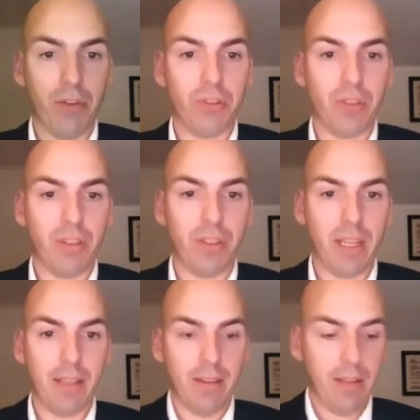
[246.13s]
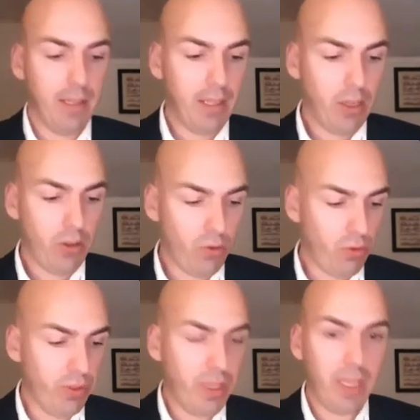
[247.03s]
first set
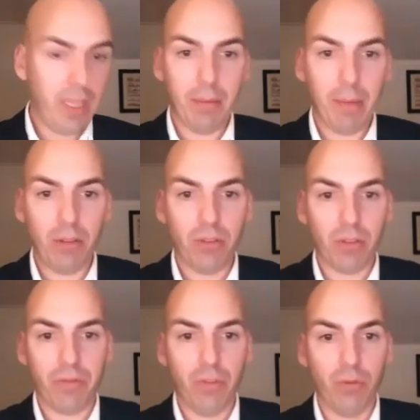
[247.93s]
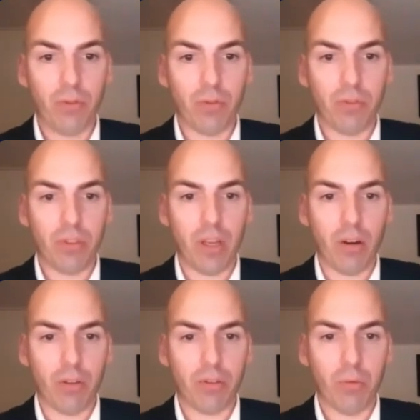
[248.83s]
all the amounts of fuel to
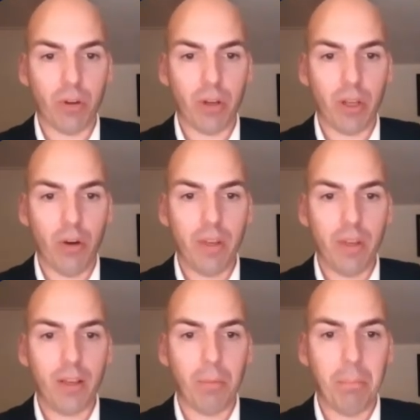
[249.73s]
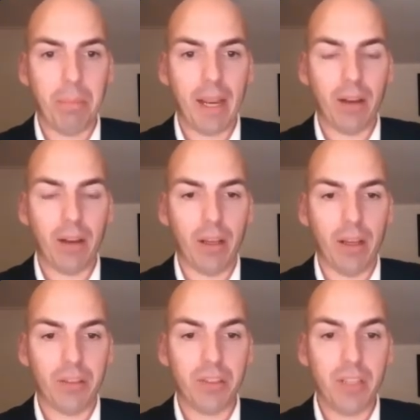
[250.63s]
0. So we're gonna only compare
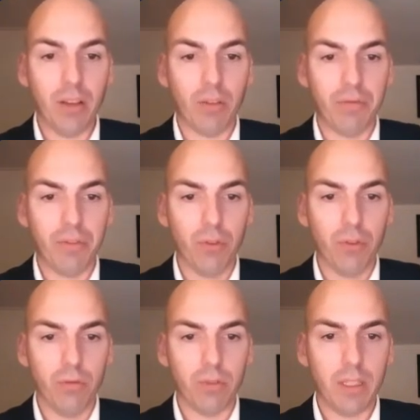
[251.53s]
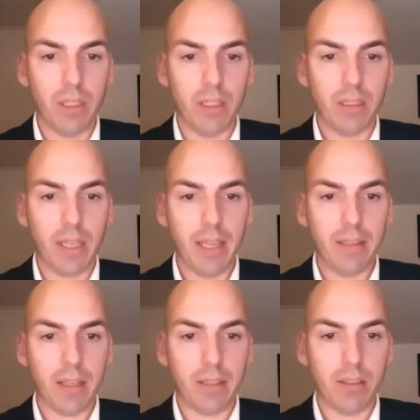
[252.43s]
a single fuel in this
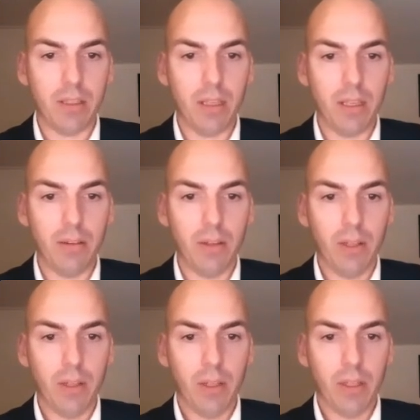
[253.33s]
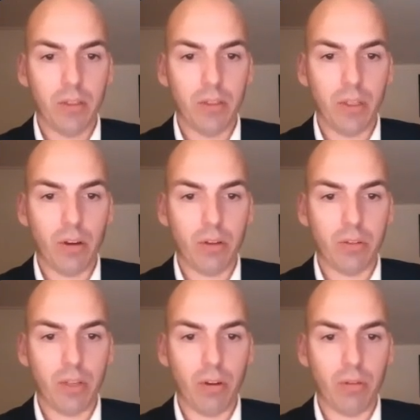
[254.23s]
case. Let's see, 0,
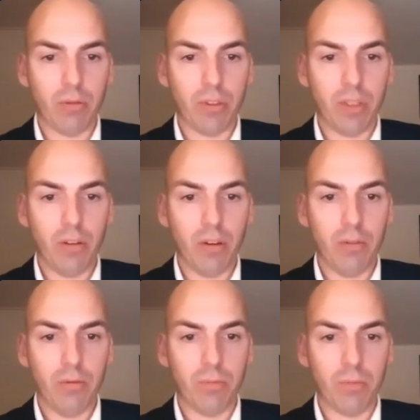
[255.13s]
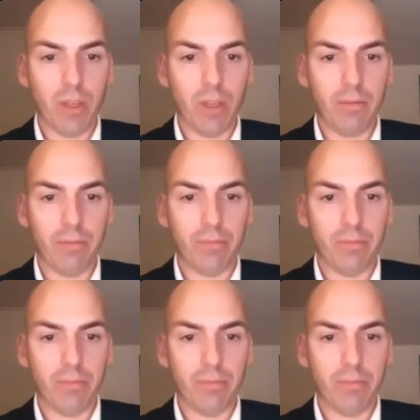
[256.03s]
0, 0, yeah.